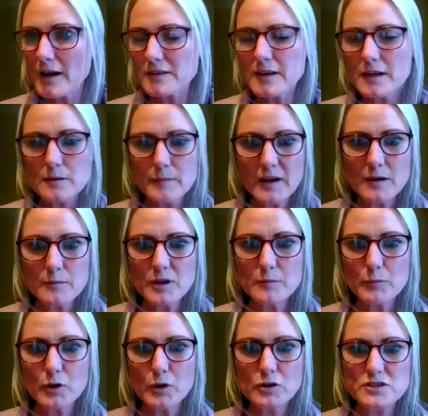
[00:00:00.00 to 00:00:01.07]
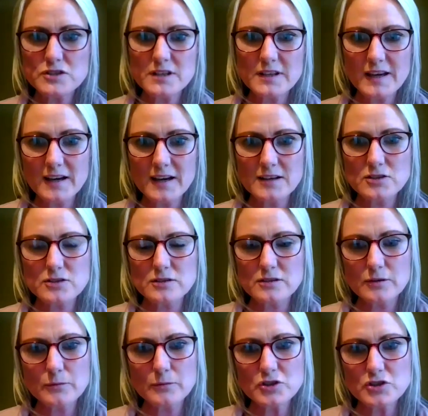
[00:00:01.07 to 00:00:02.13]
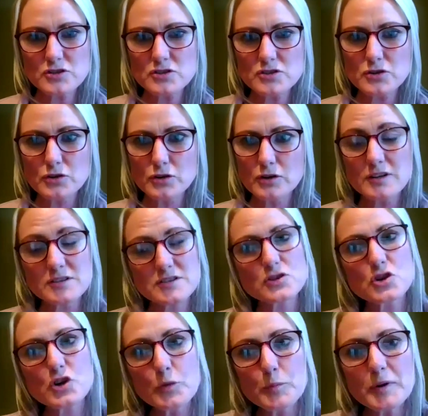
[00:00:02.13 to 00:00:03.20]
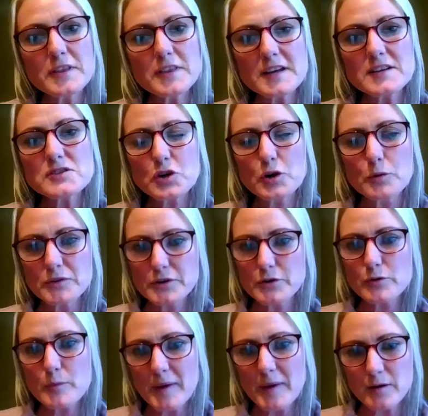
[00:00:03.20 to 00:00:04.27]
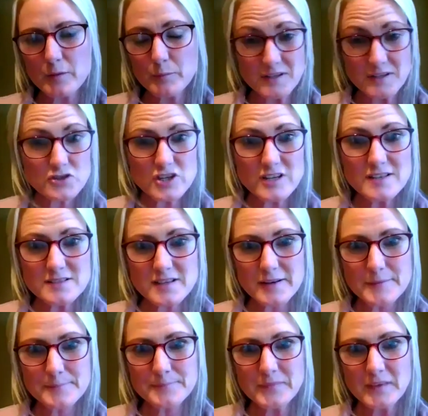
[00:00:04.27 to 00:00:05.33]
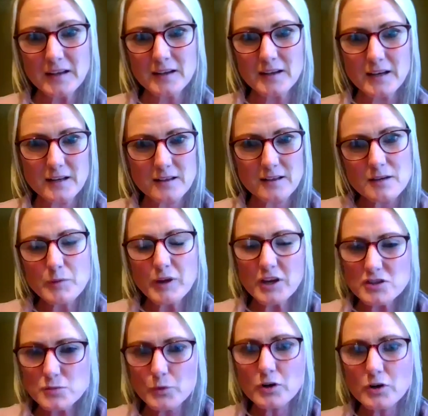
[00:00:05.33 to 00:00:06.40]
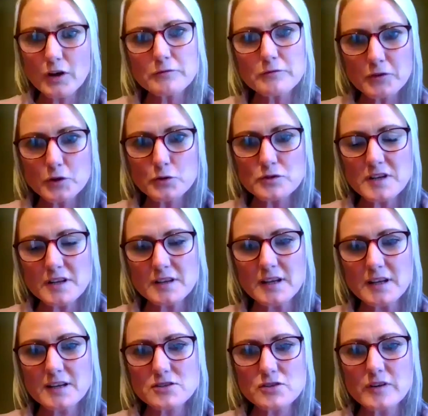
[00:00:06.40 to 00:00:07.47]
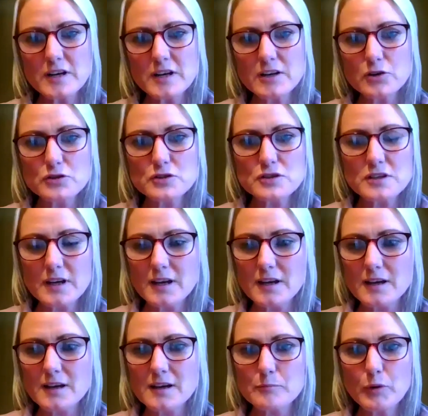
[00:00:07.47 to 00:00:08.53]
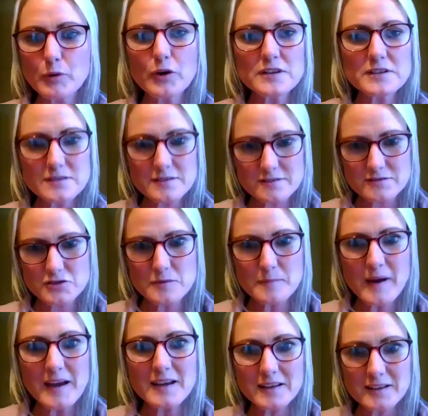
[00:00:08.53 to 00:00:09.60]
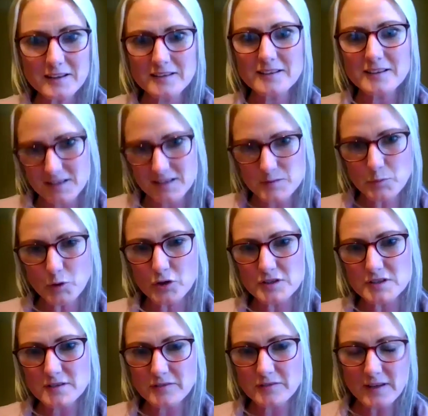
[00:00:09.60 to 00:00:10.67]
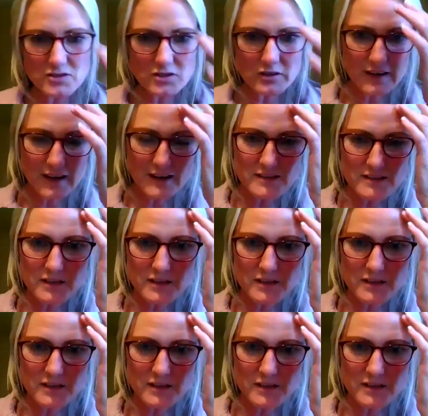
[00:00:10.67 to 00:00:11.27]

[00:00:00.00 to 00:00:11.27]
think it might be important that we just talk, because there's a couple of things come through about binge eating, and I think because we're on food, I think it's a really good point to make at this point, if that's all right.